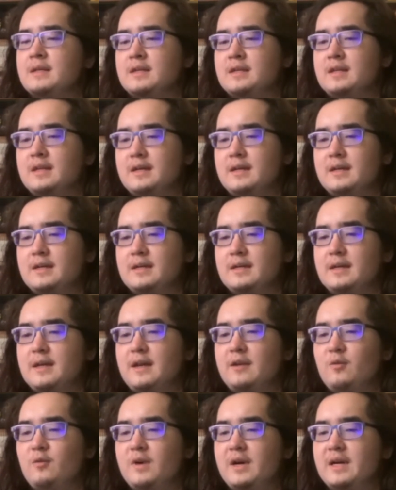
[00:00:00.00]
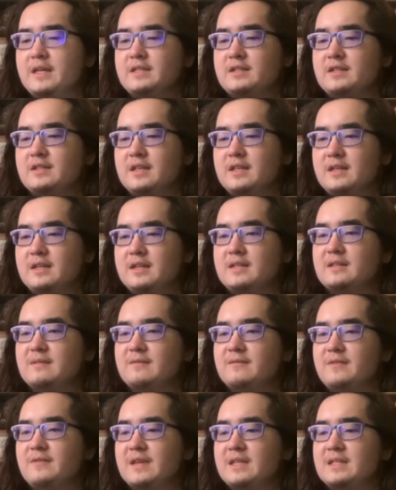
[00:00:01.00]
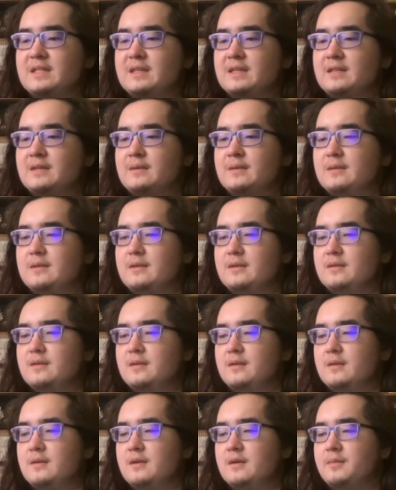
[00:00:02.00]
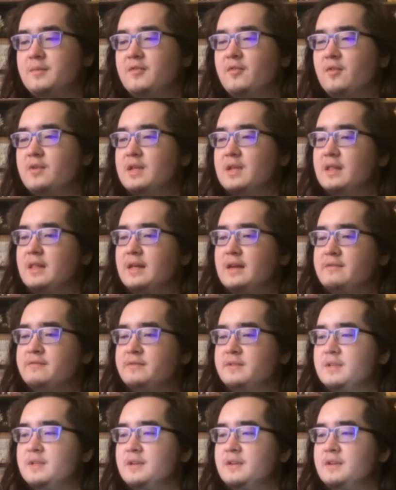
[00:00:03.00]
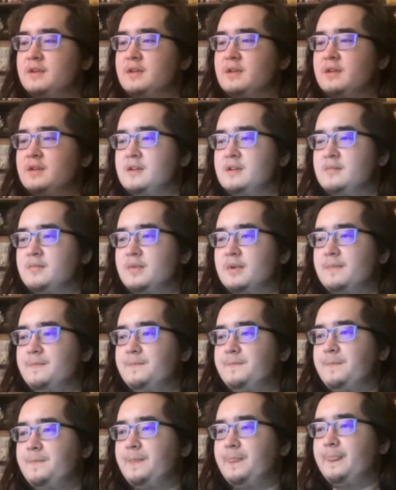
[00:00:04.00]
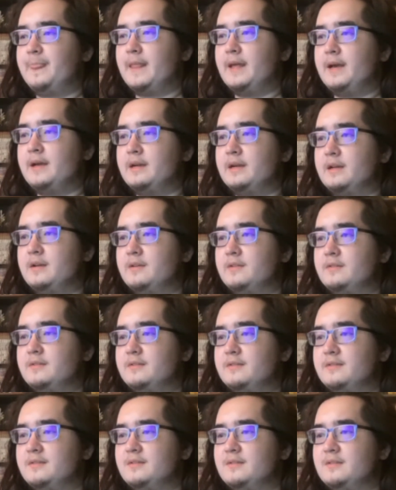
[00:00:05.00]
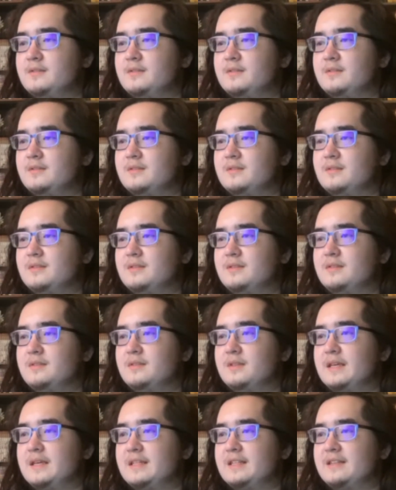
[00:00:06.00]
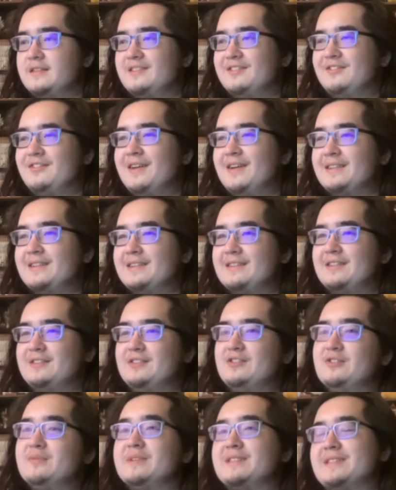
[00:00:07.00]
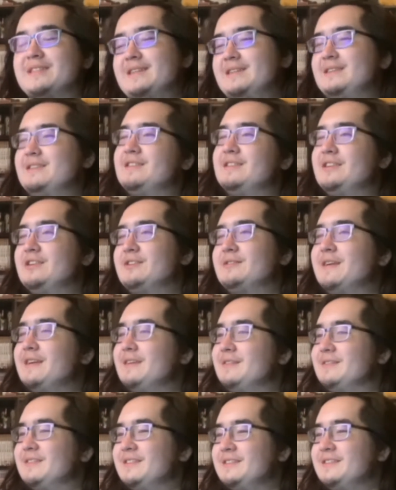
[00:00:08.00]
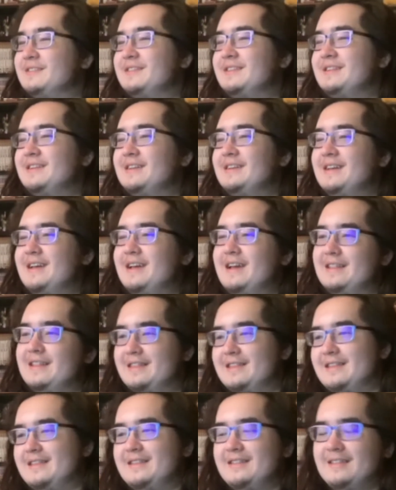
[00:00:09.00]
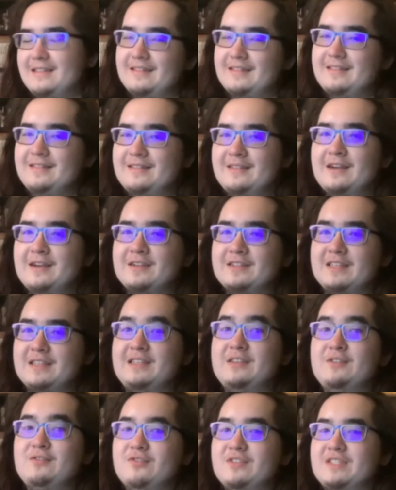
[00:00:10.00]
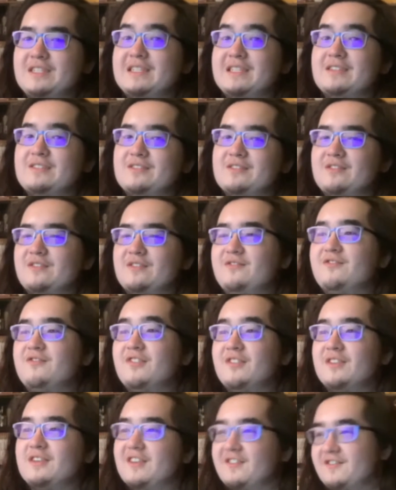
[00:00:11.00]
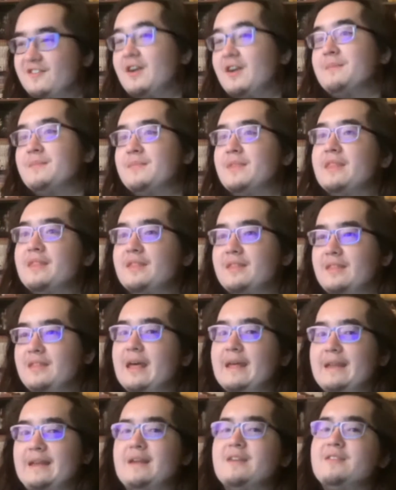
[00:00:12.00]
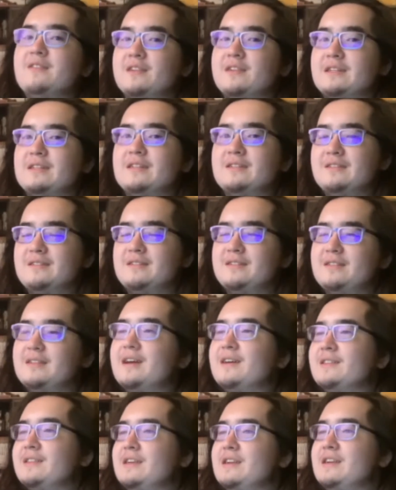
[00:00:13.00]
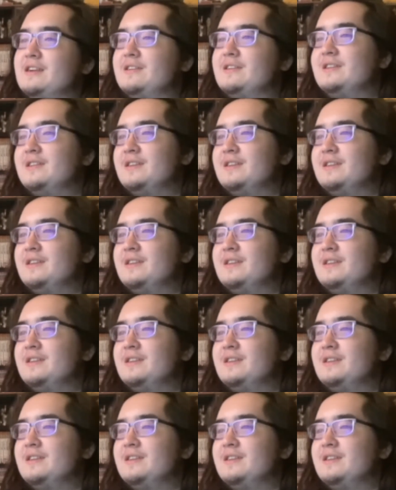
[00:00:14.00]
And Wise just like did some fixing before they left. But I don't know. Like the fact that the tube was connected to the ground, and there's a huge ether from that area down there.